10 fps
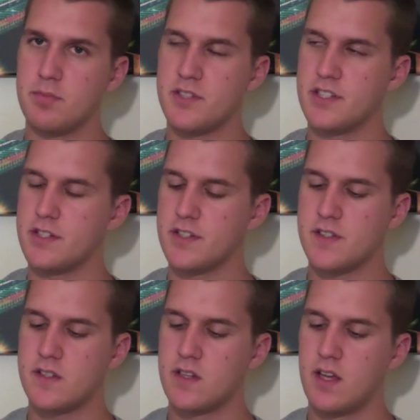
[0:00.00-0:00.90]
She
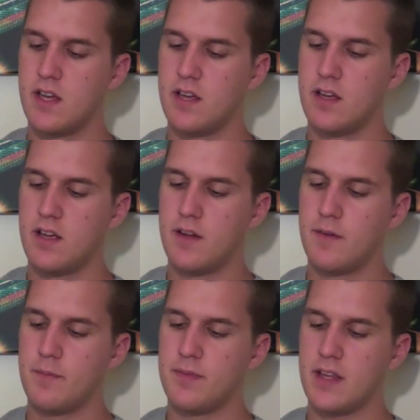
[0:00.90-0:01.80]
just...
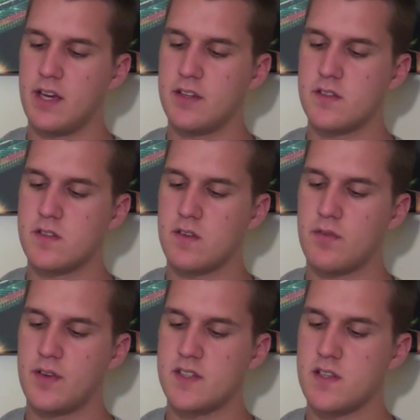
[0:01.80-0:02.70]
I was
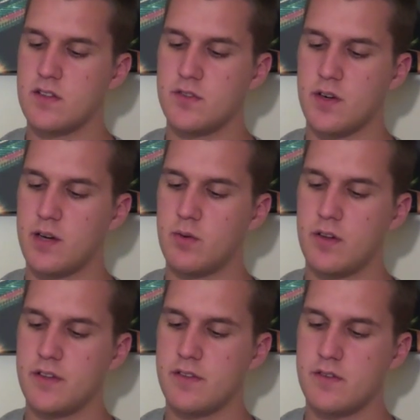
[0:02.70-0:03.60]
fixing the
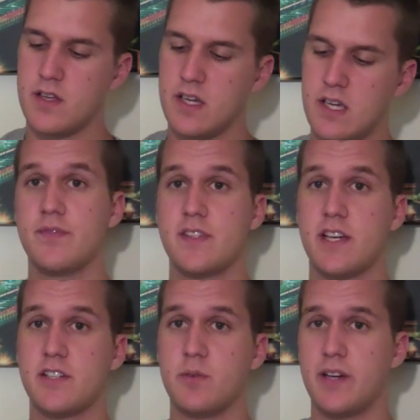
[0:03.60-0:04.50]
drywall the other day. It's
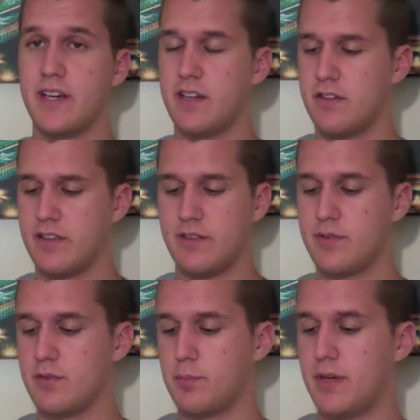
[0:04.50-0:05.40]
actually why I had all that
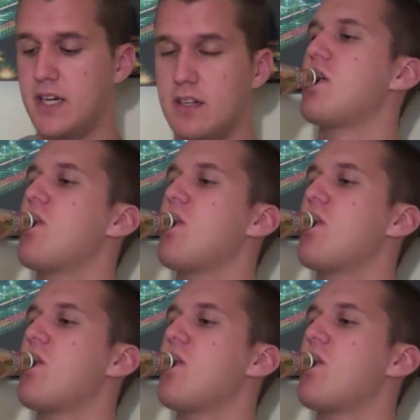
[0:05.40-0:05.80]
leftover paint.